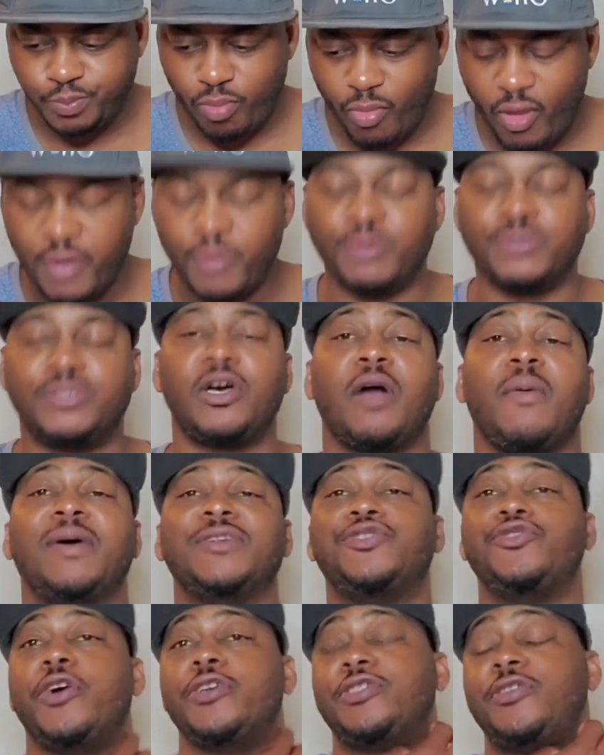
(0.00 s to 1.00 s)
I want to talk
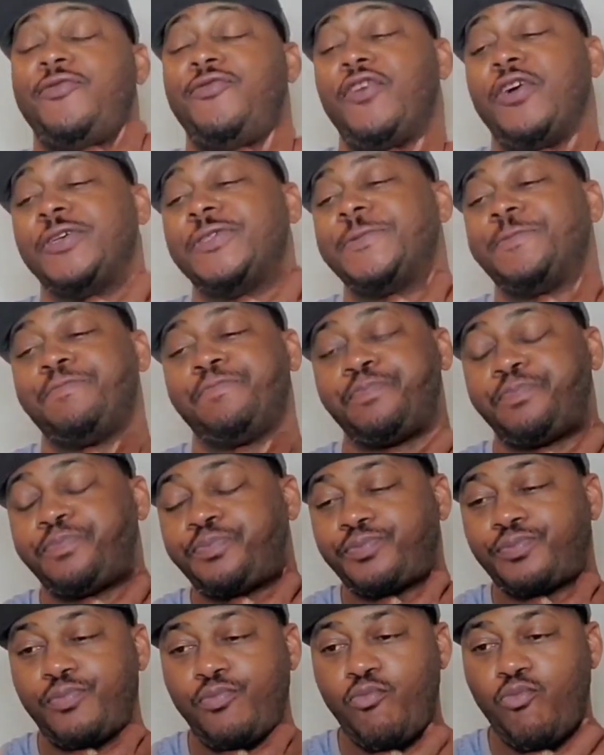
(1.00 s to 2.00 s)
about structure first.
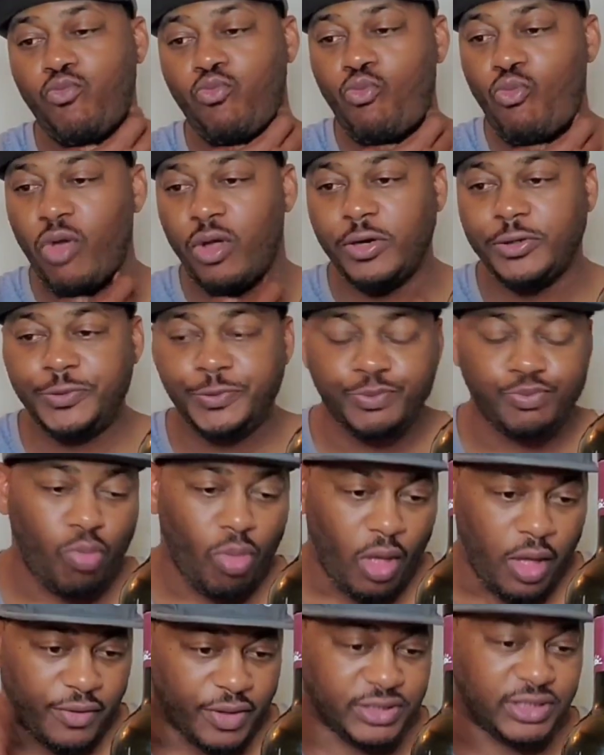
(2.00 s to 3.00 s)

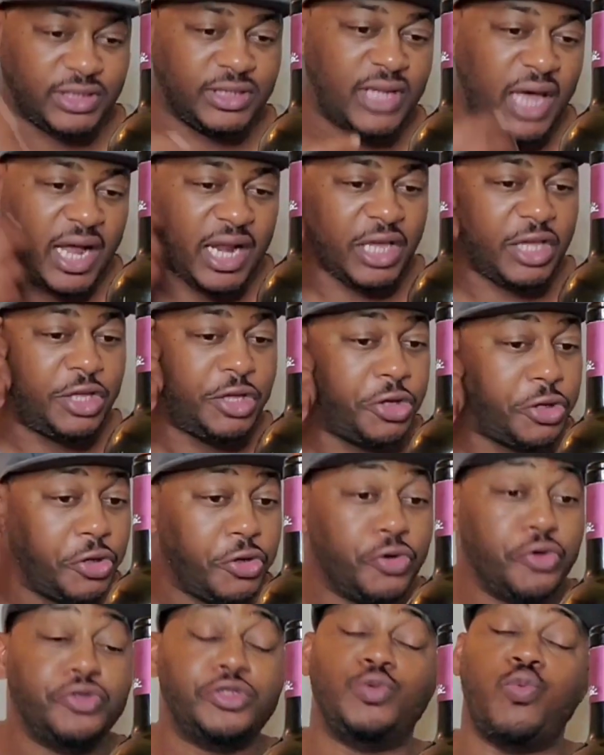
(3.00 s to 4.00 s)
This is not a
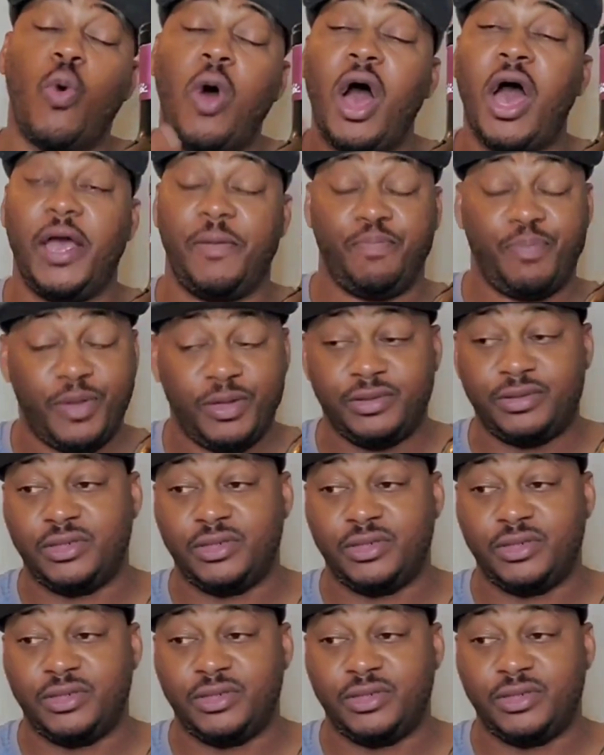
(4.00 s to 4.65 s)
huge wine.